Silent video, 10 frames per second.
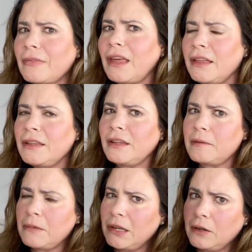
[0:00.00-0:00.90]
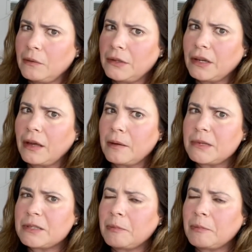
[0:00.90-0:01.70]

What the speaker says: And then let me know in the comments